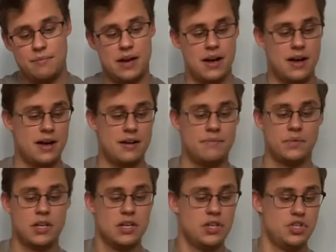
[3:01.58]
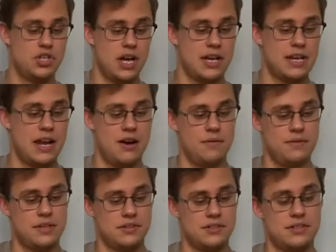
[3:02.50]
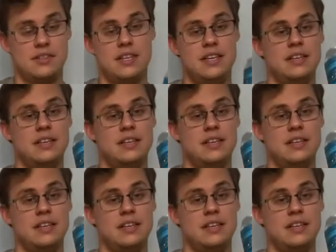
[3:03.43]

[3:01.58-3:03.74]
Uh, checking out. This is the